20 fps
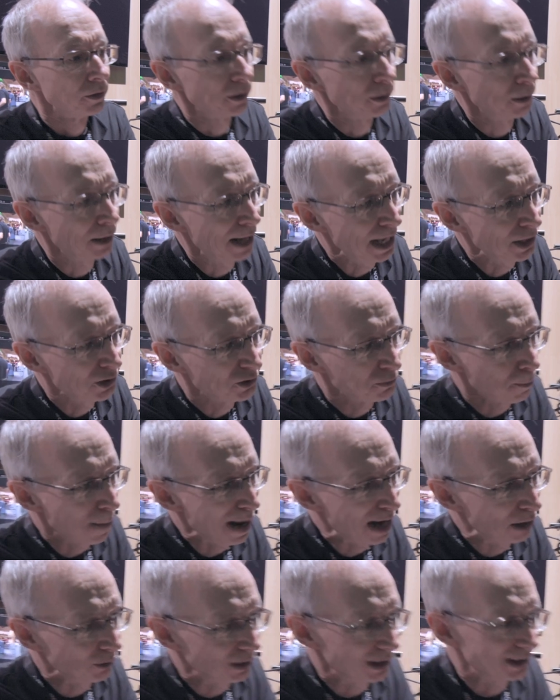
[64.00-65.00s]
The lens
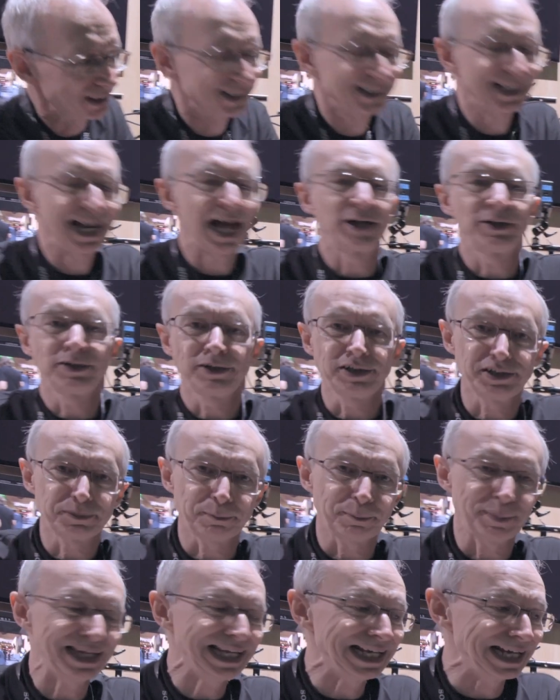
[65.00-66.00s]
mount as standard is
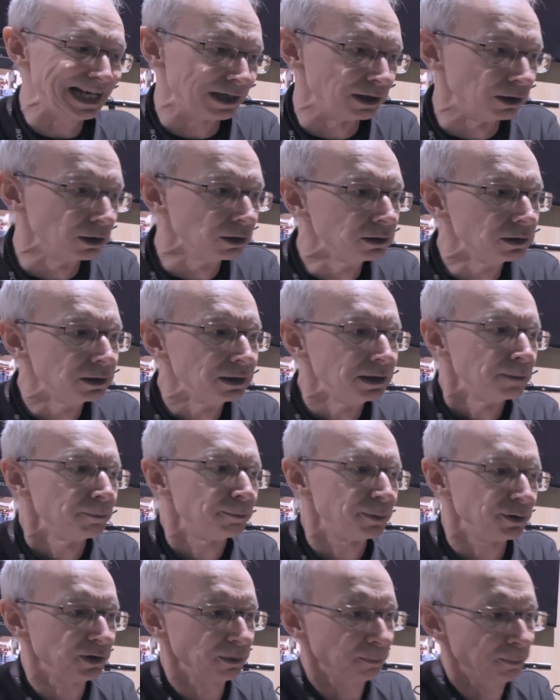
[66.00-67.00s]
PL,
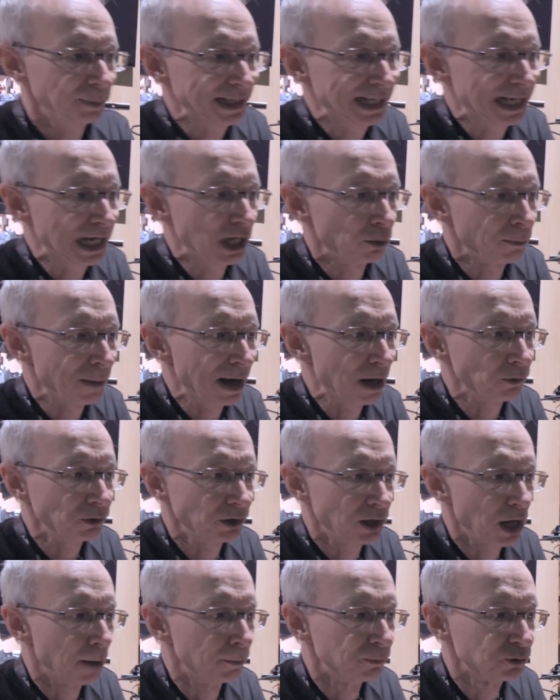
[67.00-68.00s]
but the PL mount
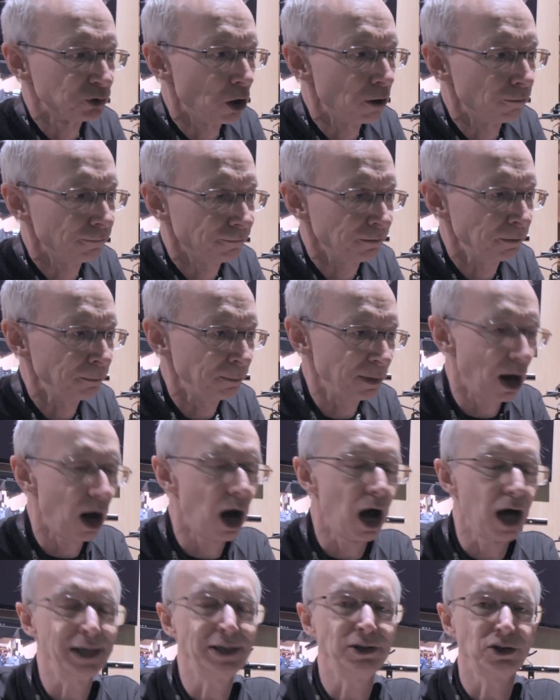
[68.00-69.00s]
comes off, and
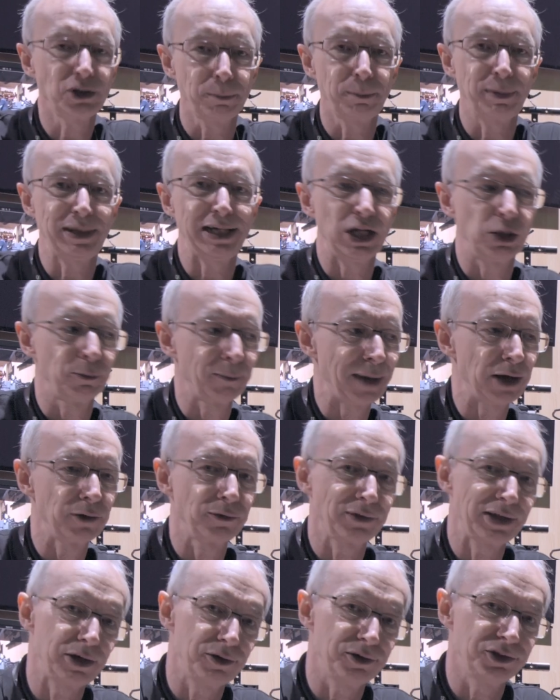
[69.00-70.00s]
behind the PL
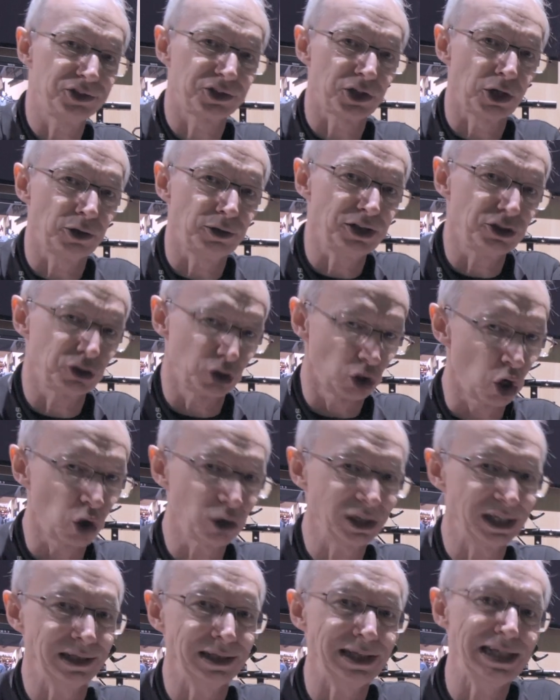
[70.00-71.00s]
mount there is Sony's
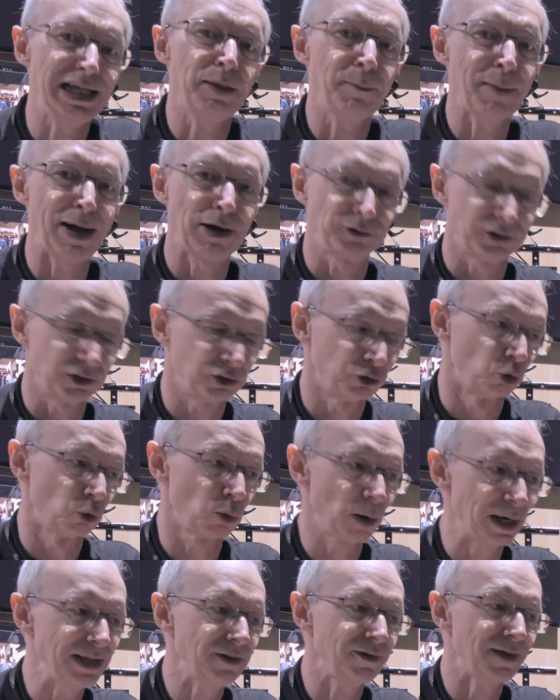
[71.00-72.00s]
locking E-mount. It's
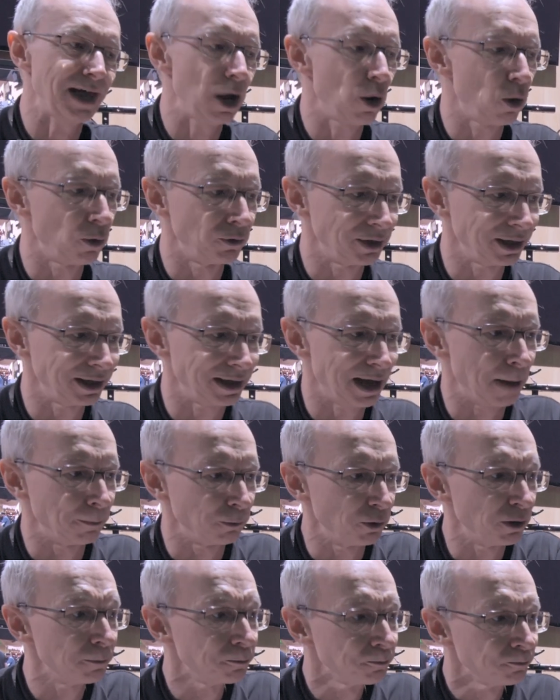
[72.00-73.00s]
already there on the
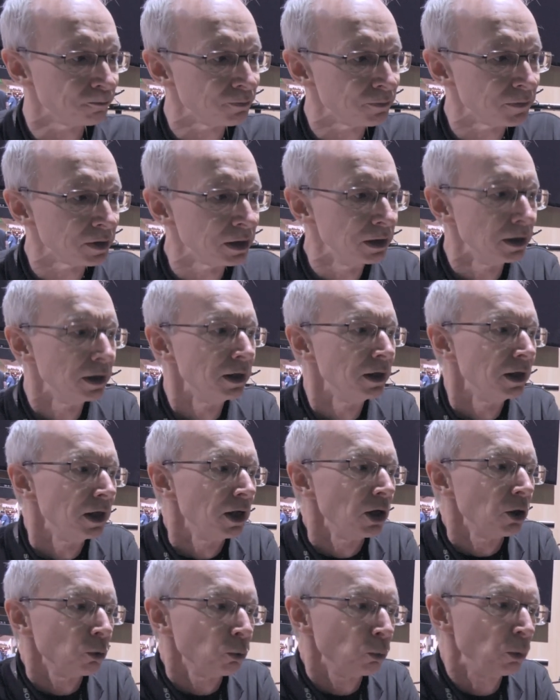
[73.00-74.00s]
camera.
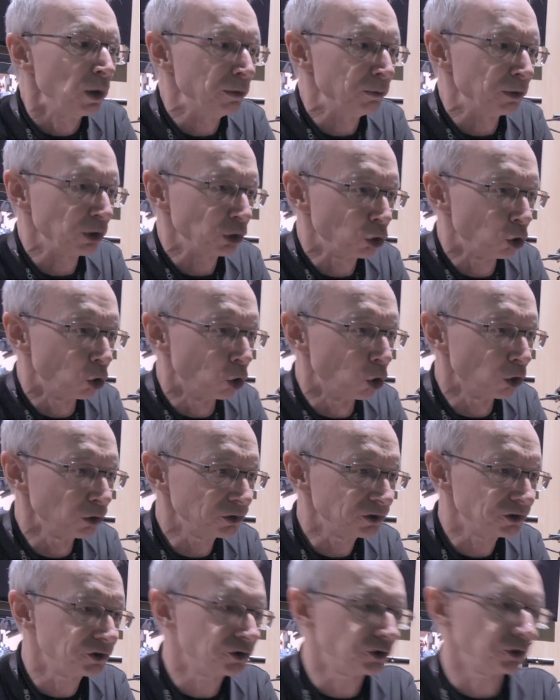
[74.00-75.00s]
We record
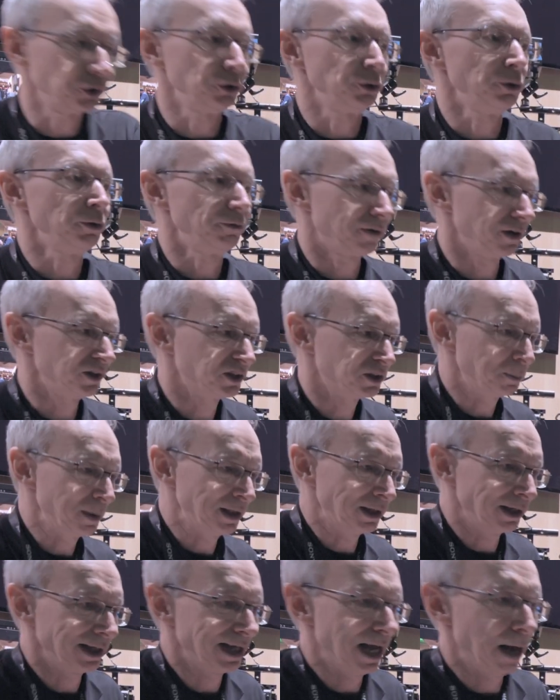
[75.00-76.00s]
to, if I
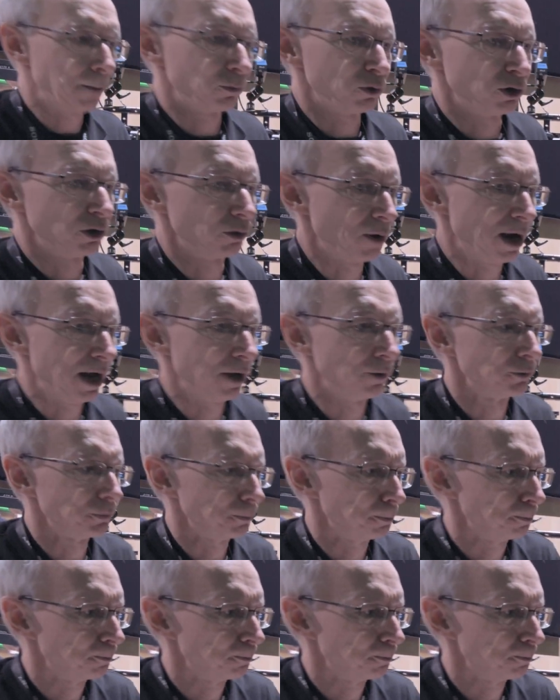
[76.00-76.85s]
spin the camera around,